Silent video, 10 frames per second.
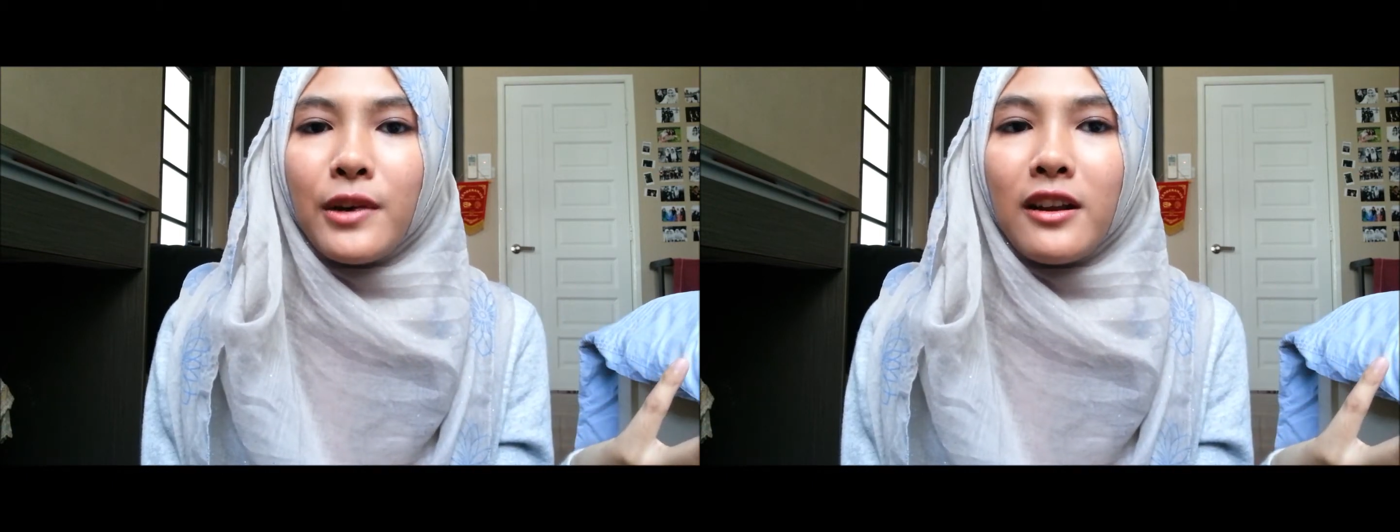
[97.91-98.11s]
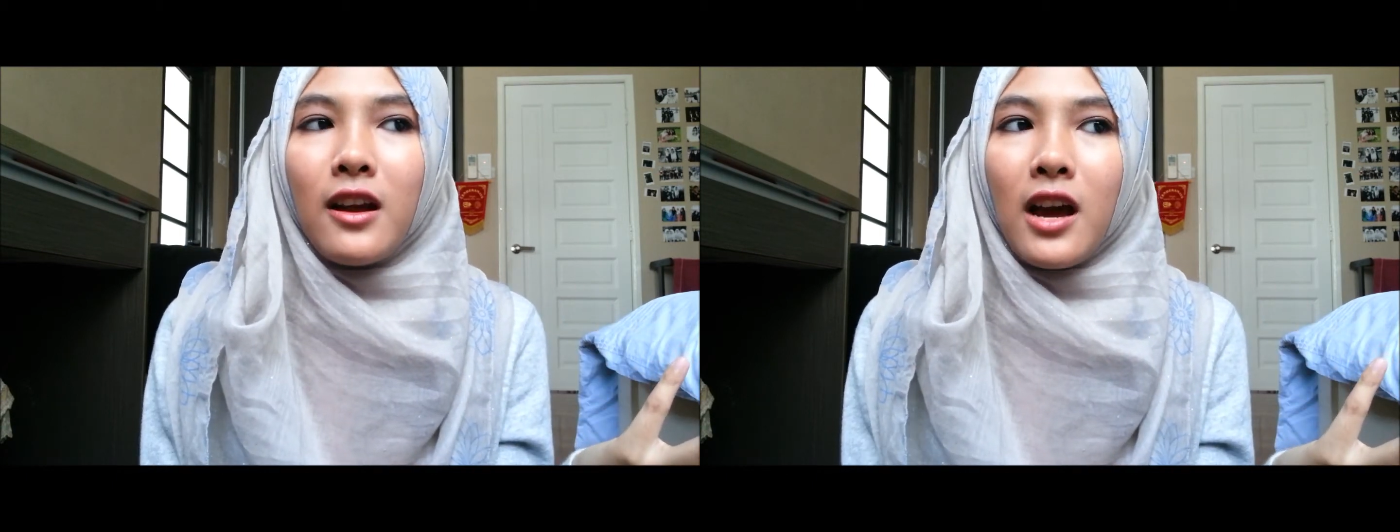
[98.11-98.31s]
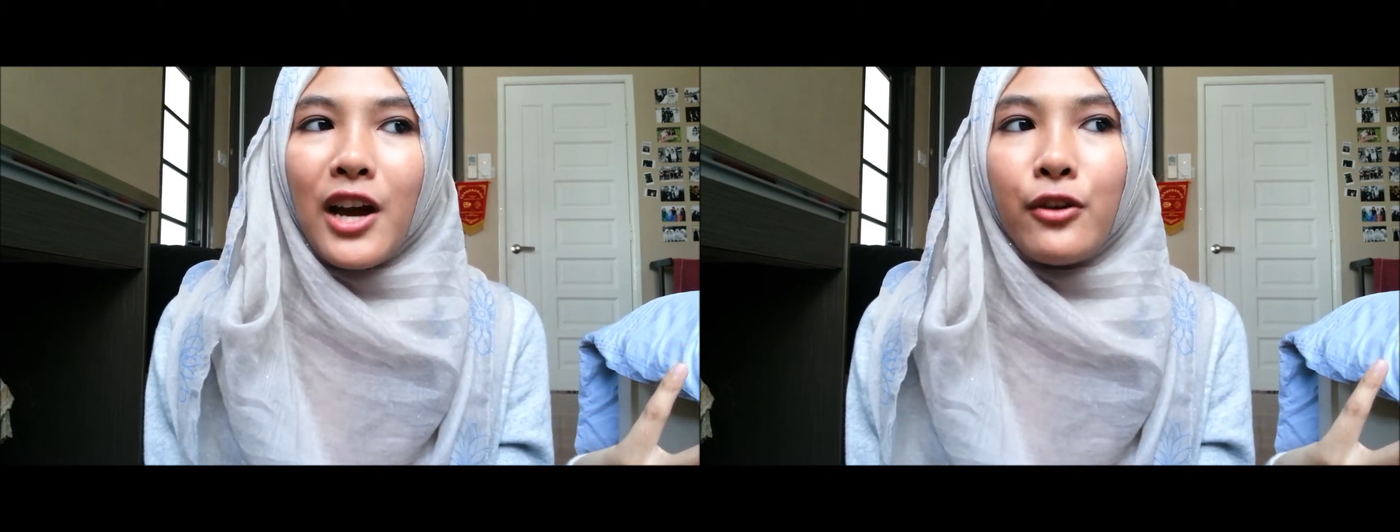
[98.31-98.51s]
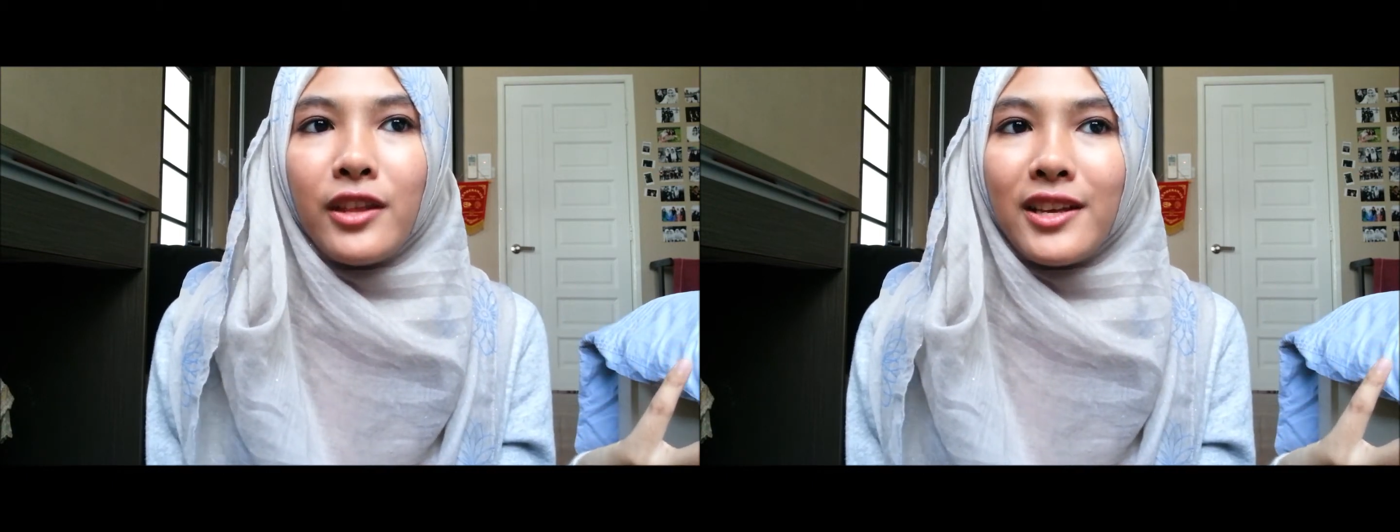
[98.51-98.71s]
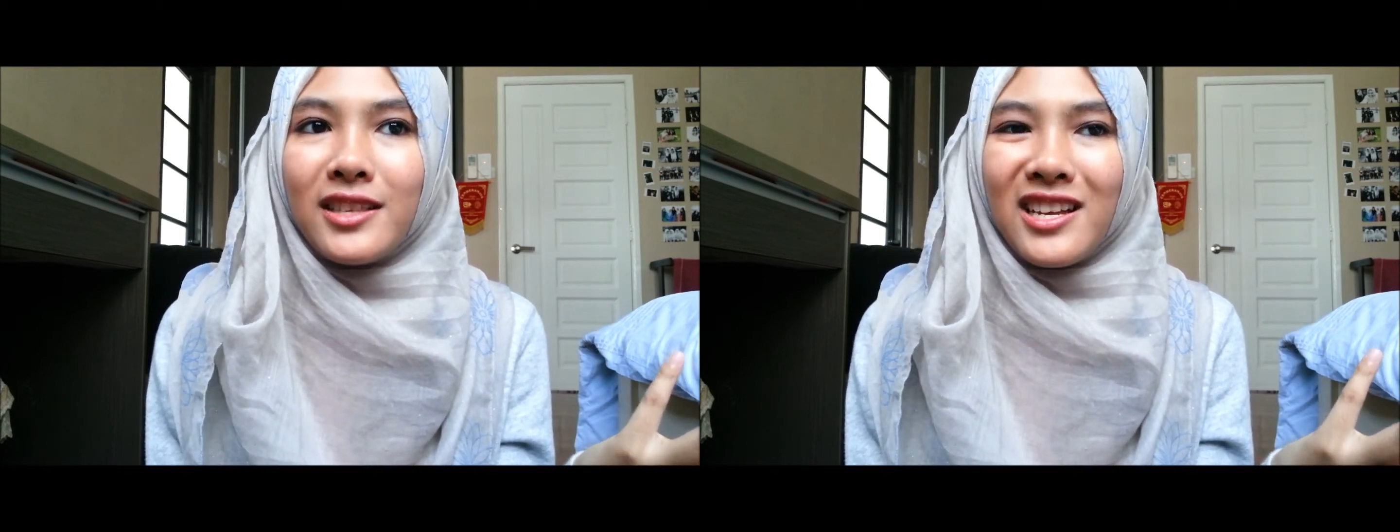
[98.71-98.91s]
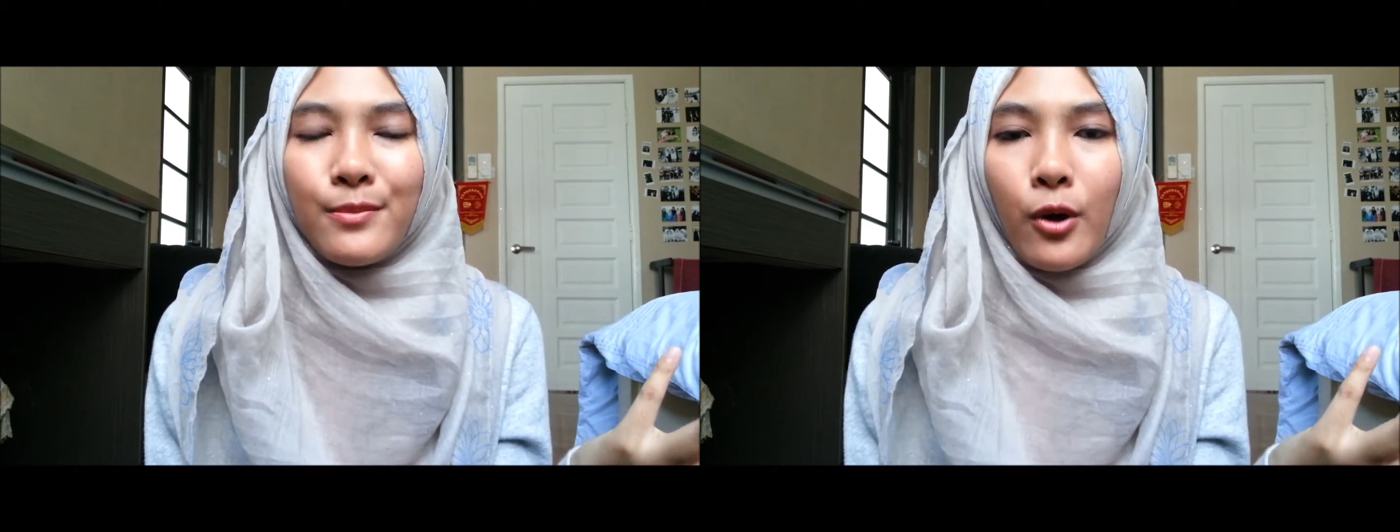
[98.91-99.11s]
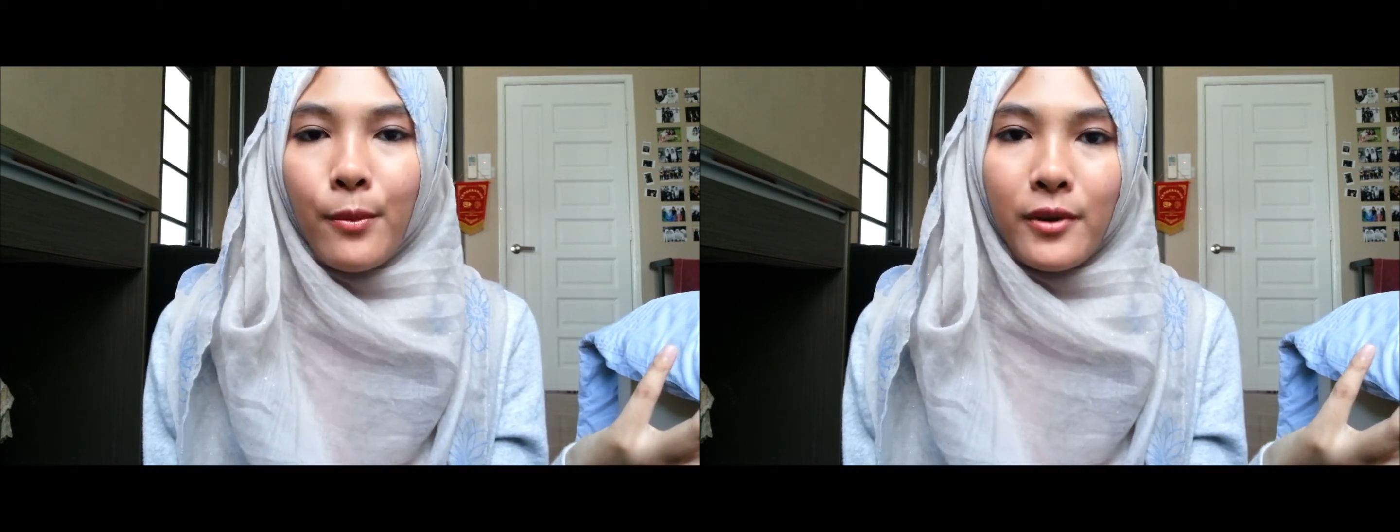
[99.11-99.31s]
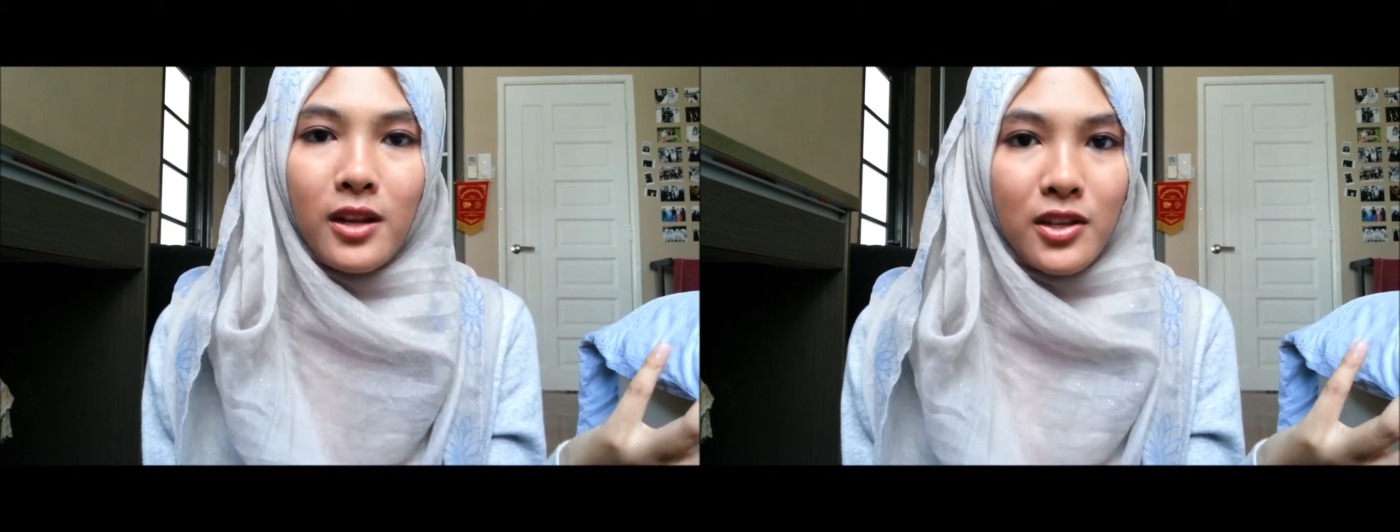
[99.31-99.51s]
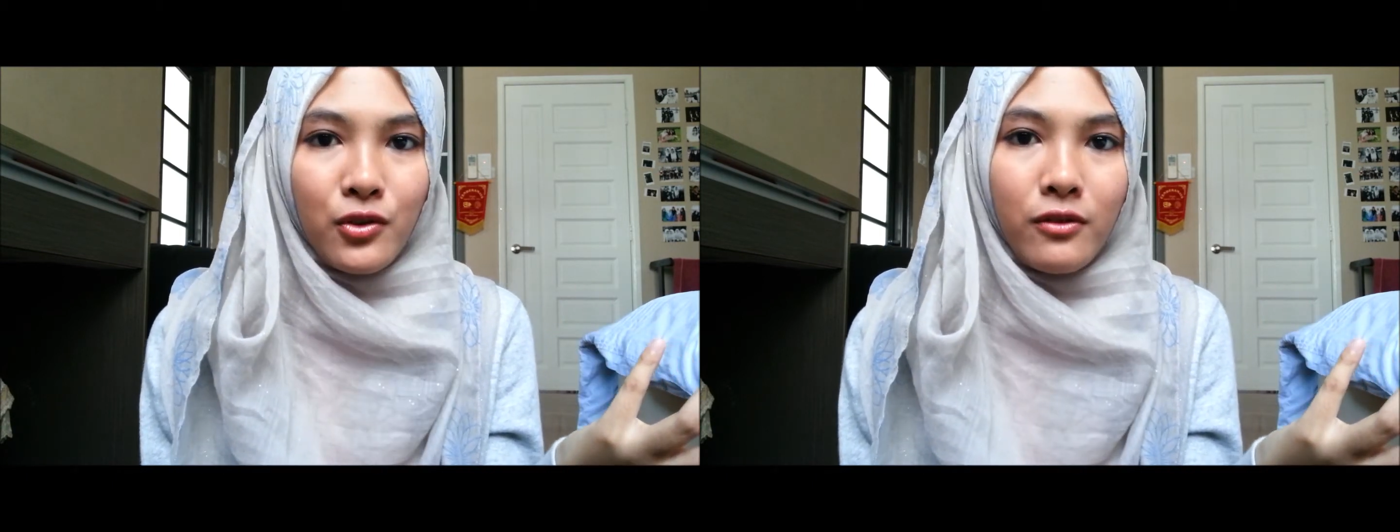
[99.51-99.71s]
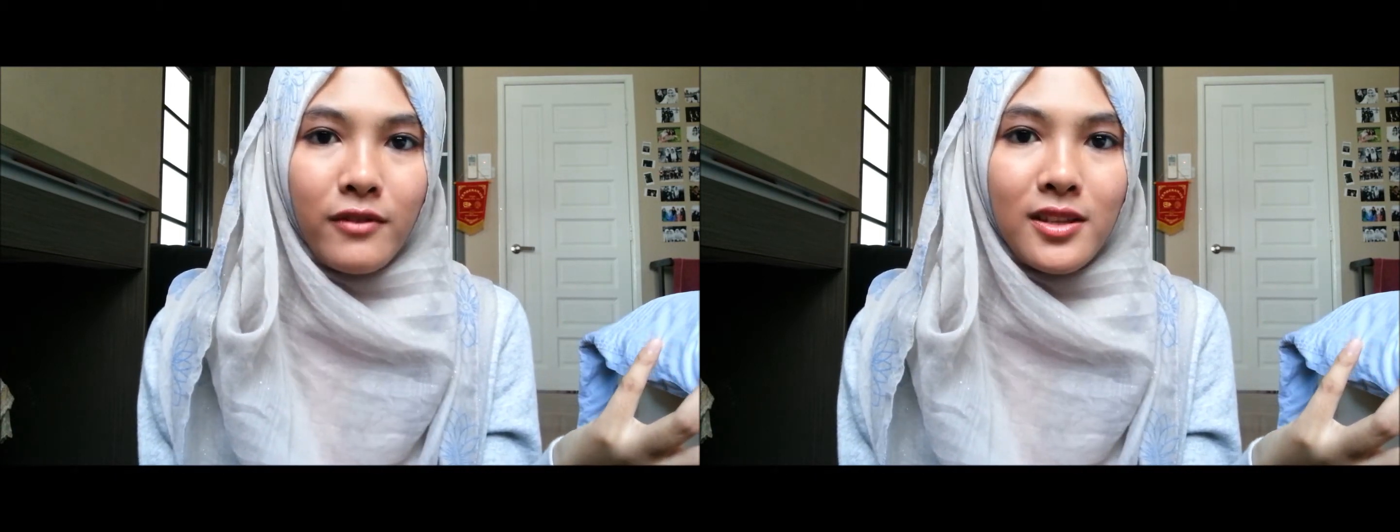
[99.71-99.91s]
but I don't think it's as popular
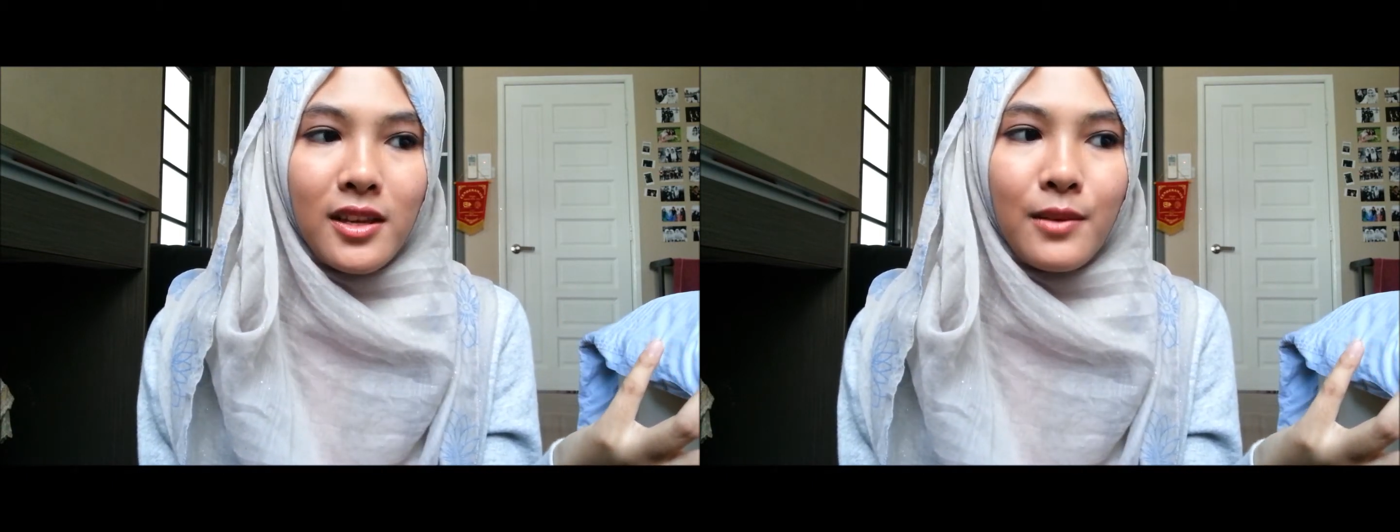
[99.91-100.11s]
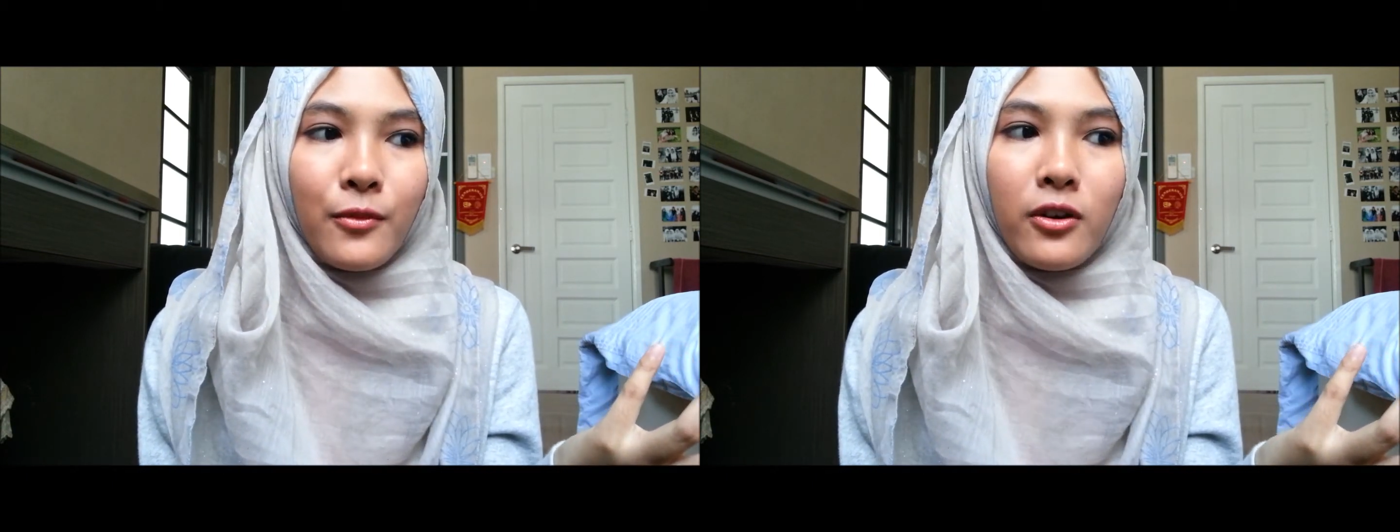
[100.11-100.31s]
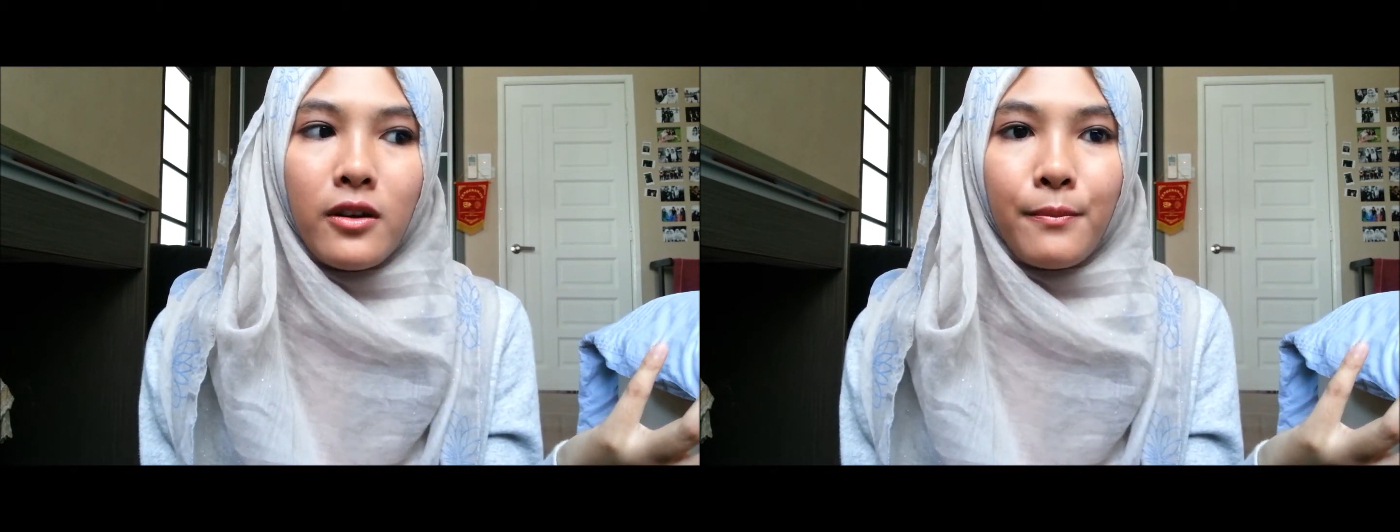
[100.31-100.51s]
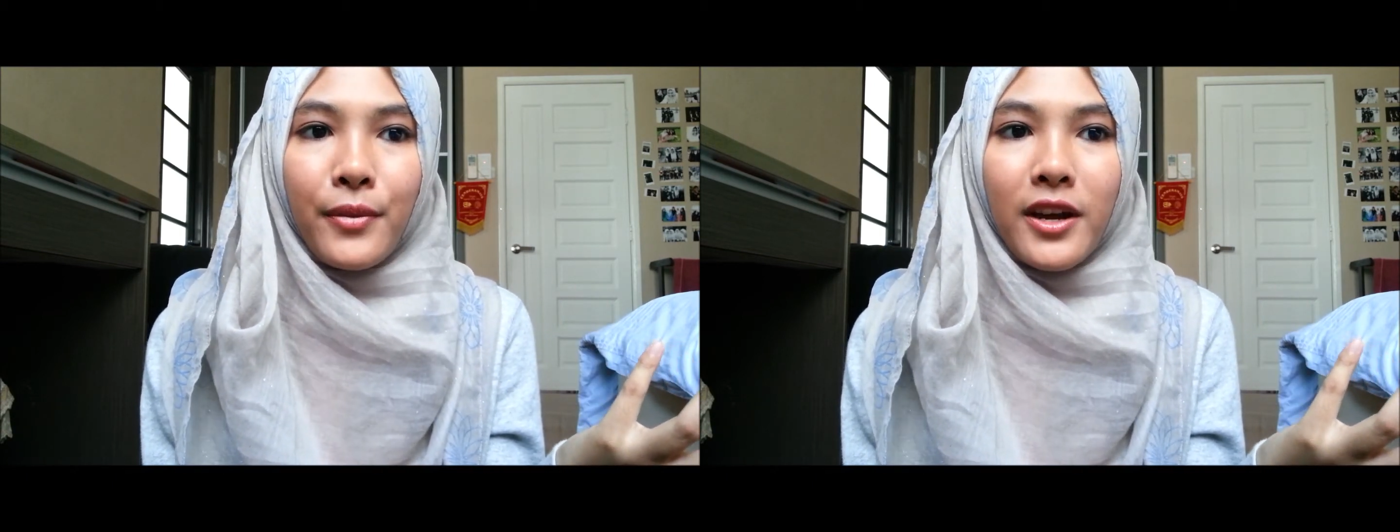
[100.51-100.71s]
as Goodreads anymore.